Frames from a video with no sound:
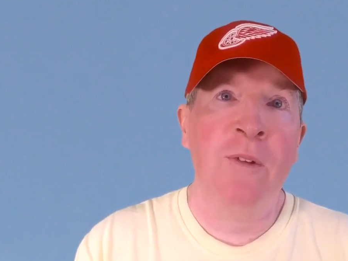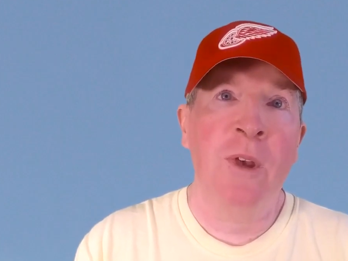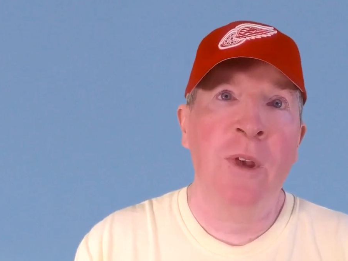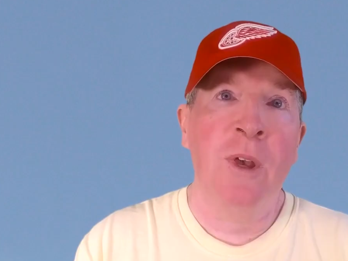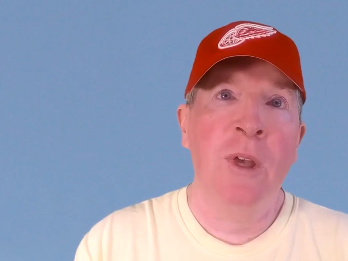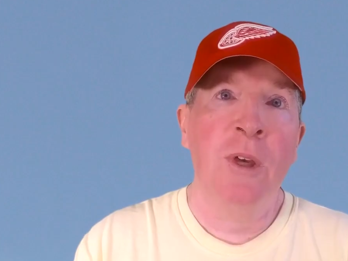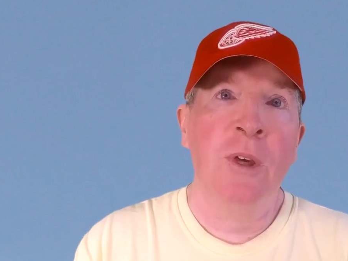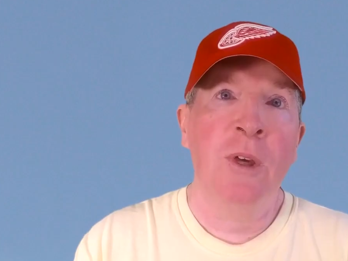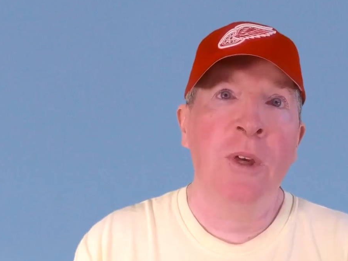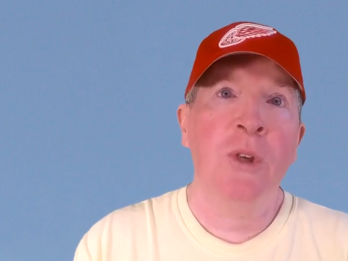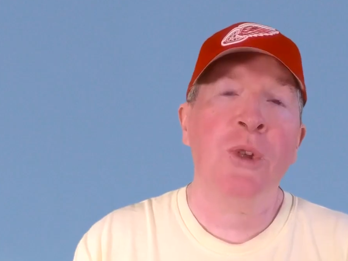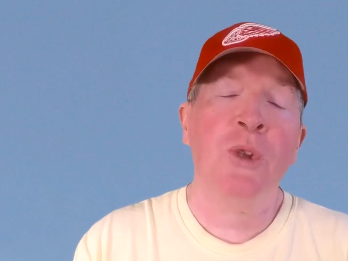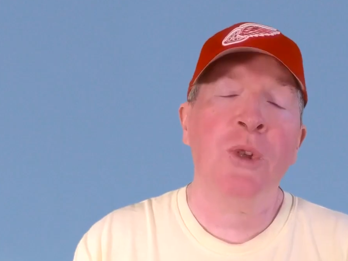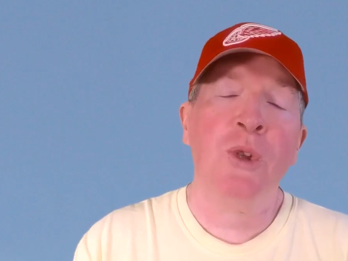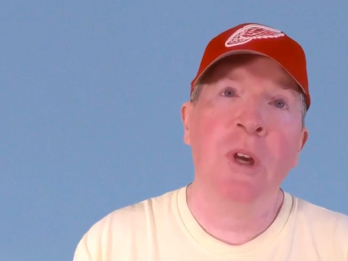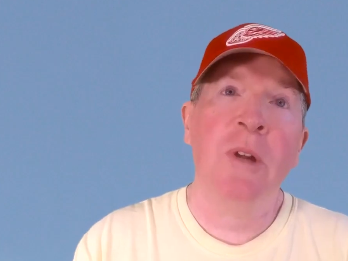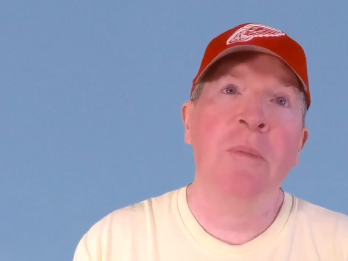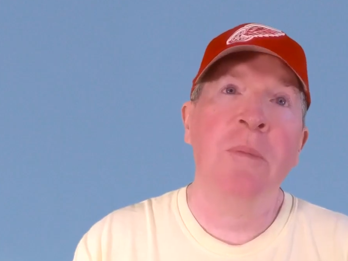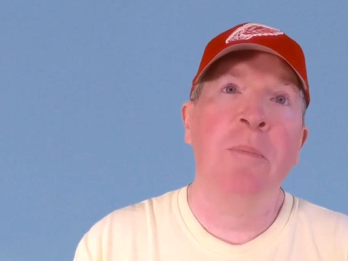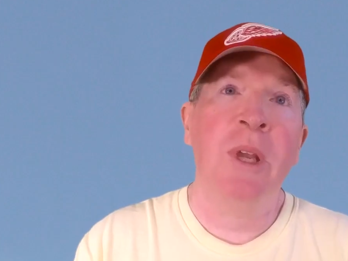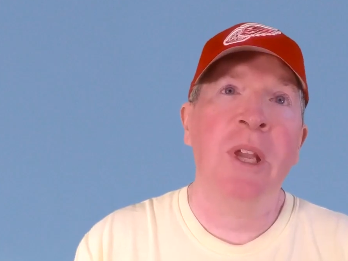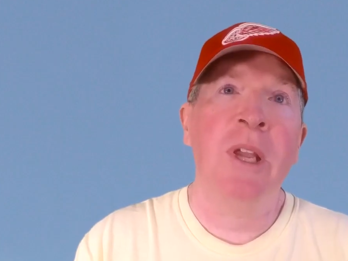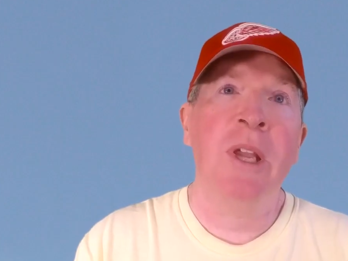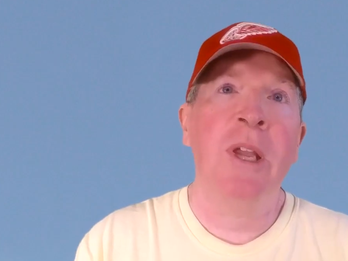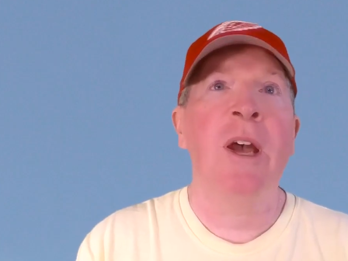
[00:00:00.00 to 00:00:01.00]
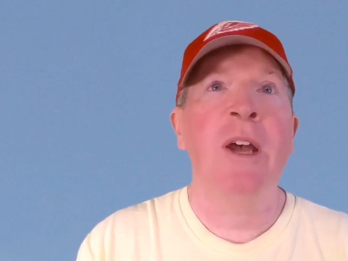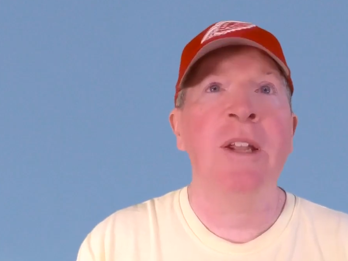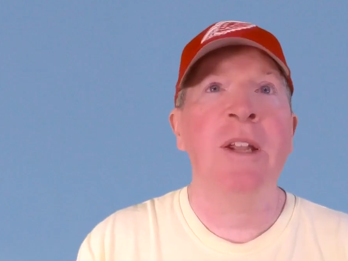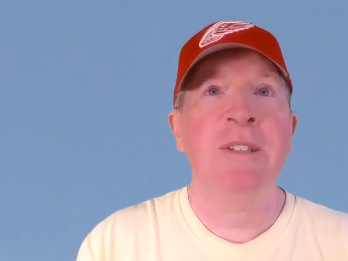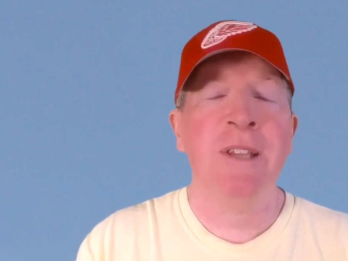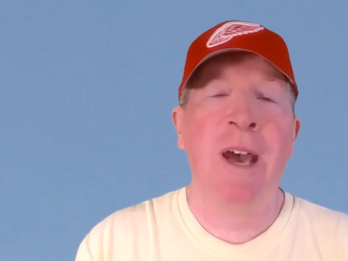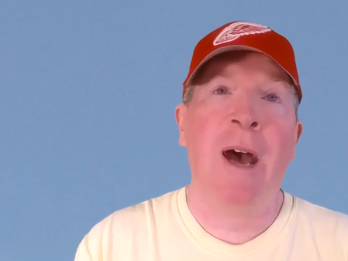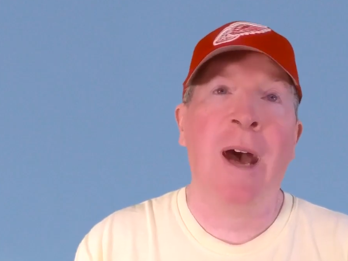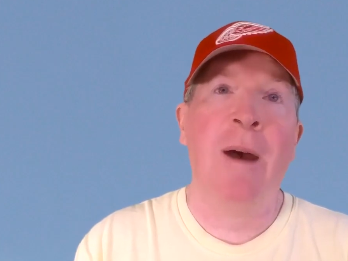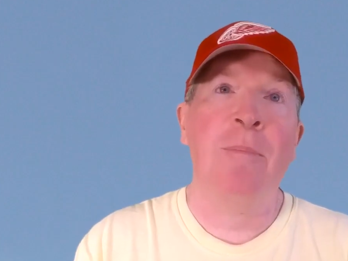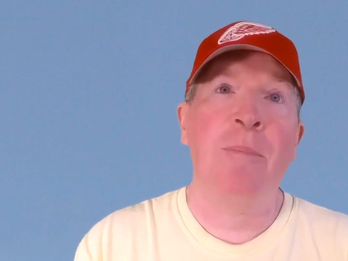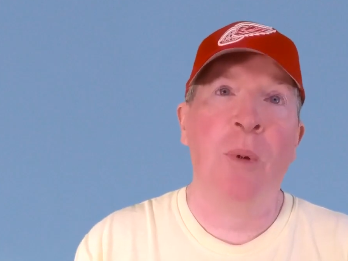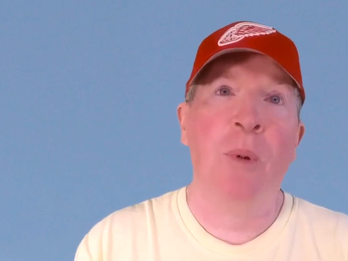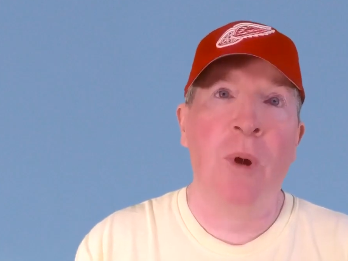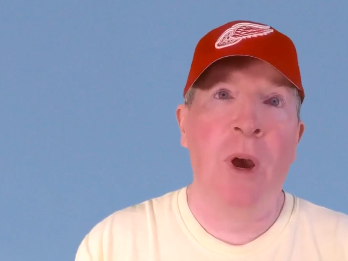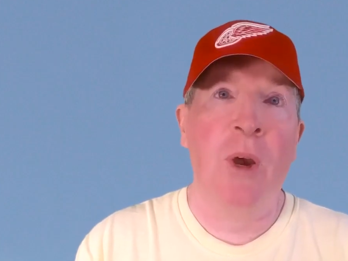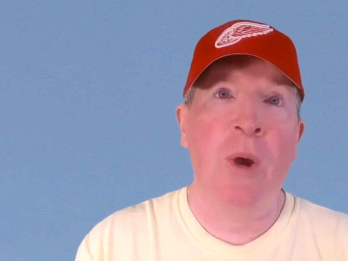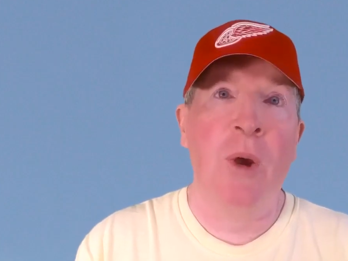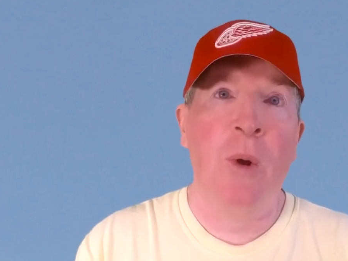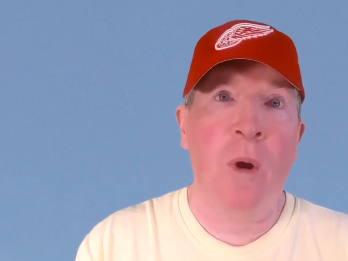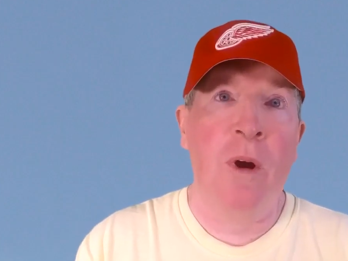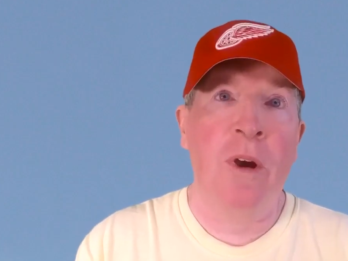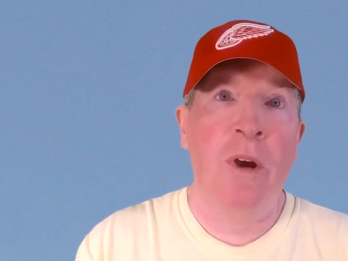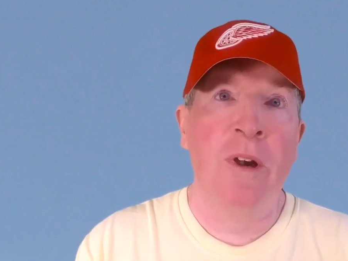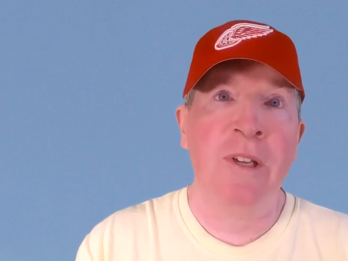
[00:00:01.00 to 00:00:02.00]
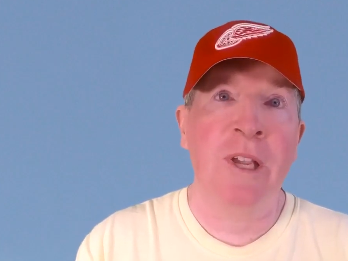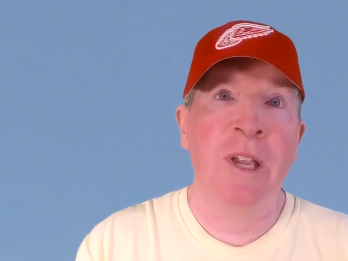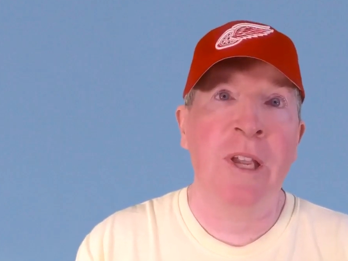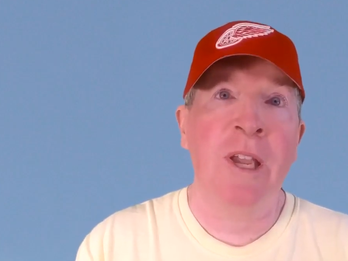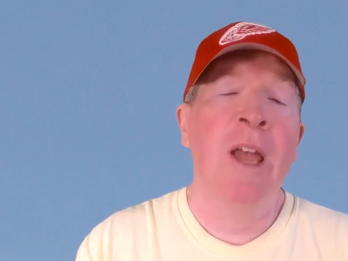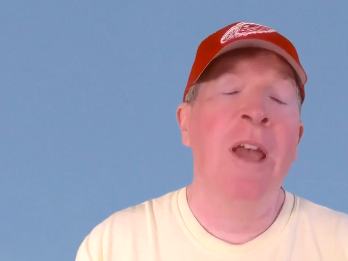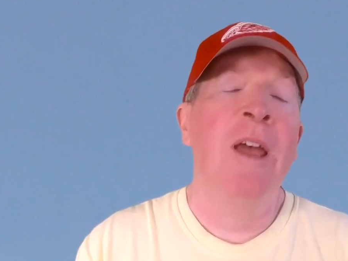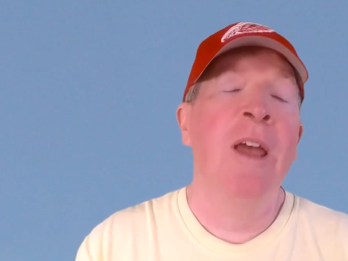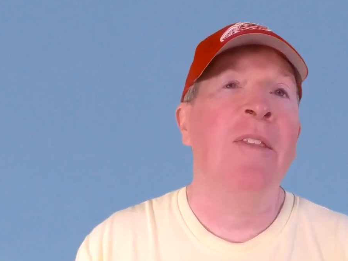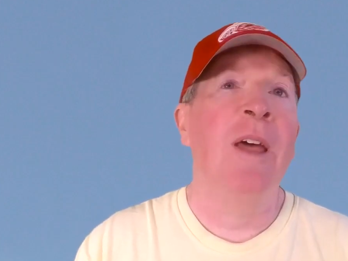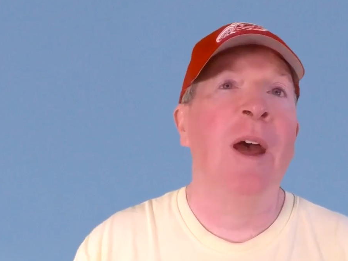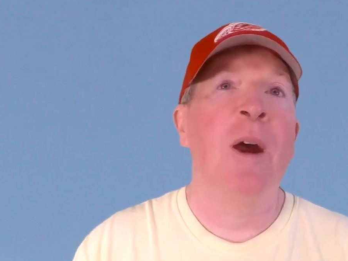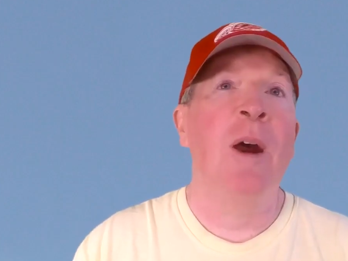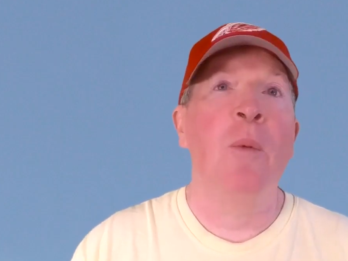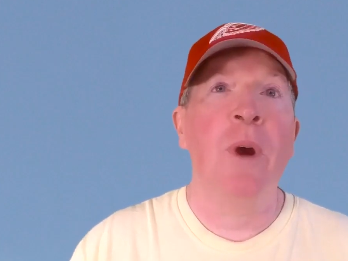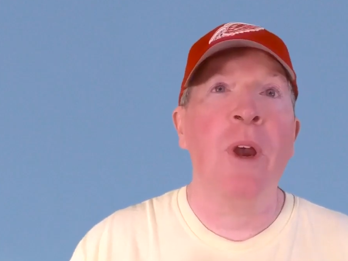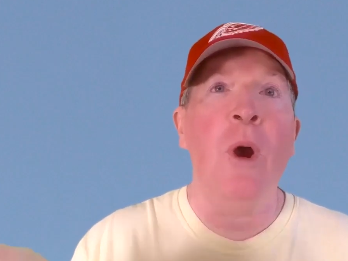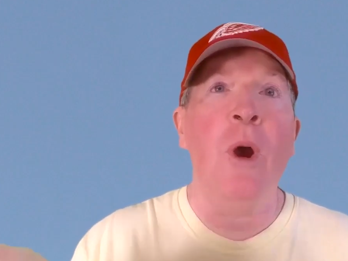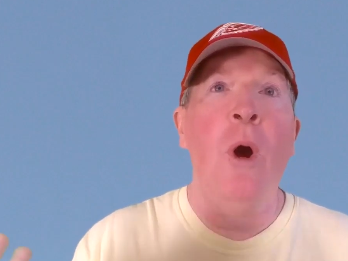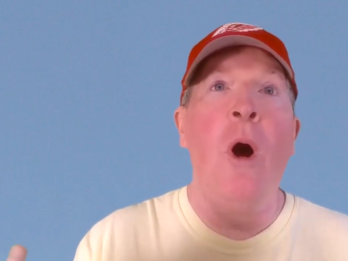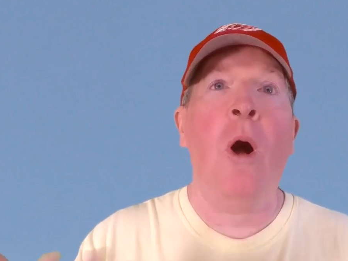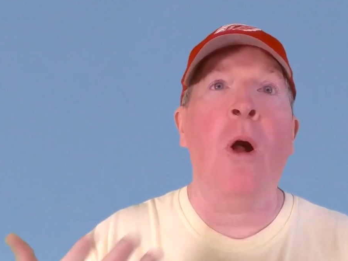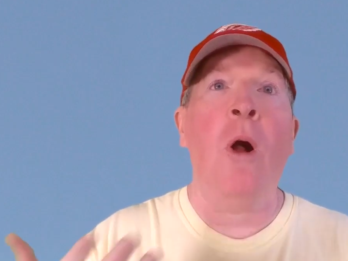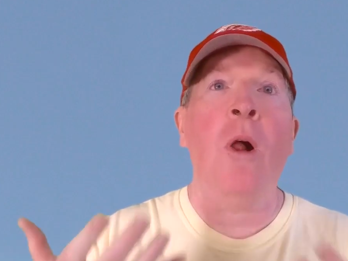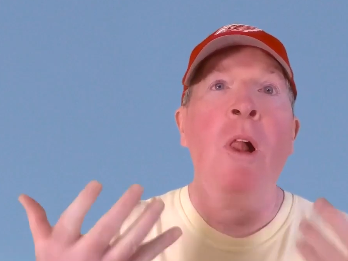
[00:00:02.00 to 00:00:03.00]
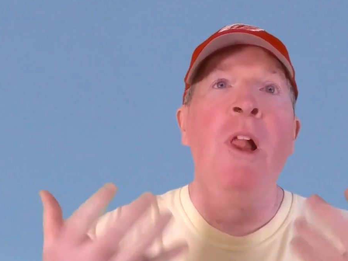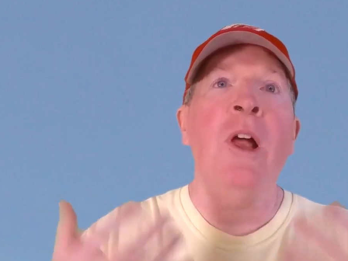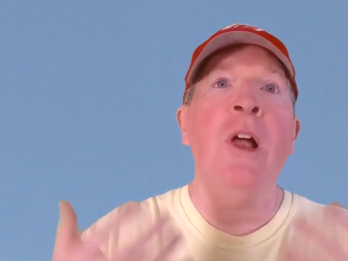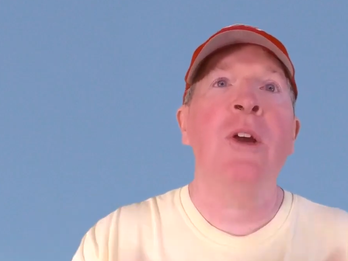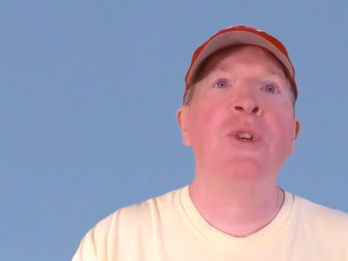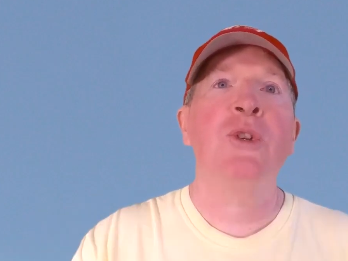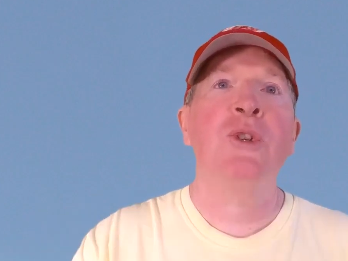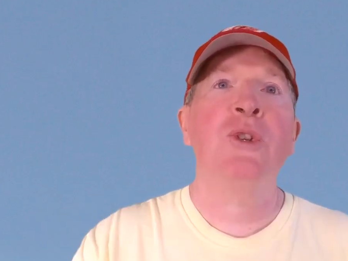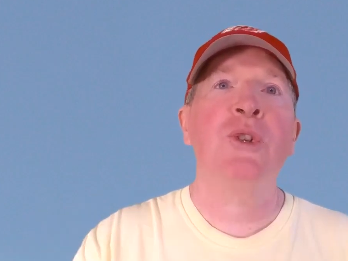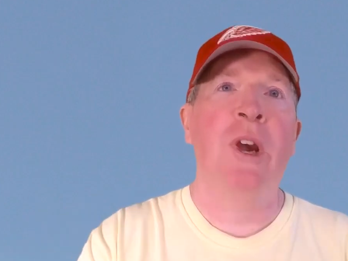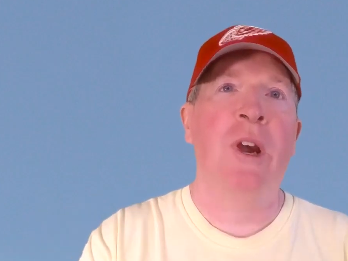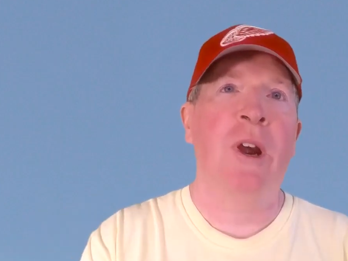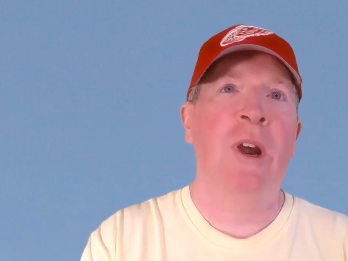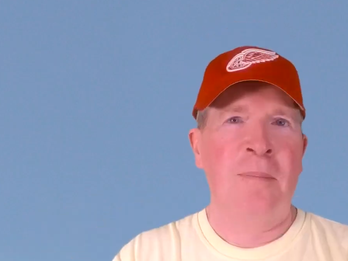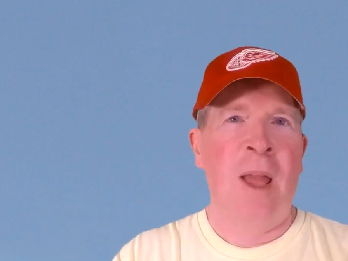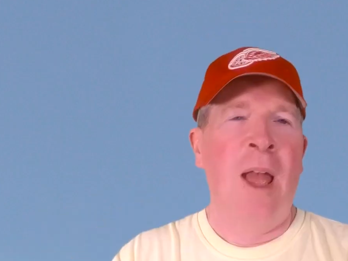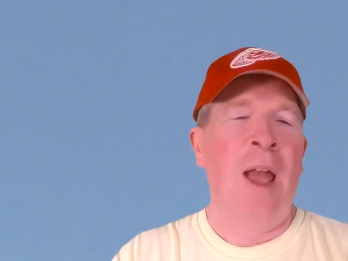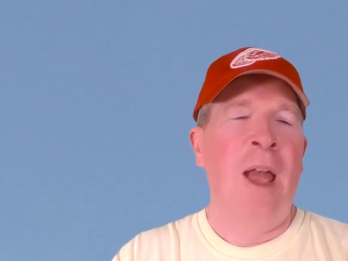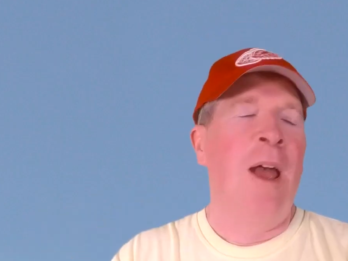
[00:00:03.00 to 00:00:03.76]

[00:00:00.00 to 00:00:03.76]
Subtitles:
should be a top priority that we all share.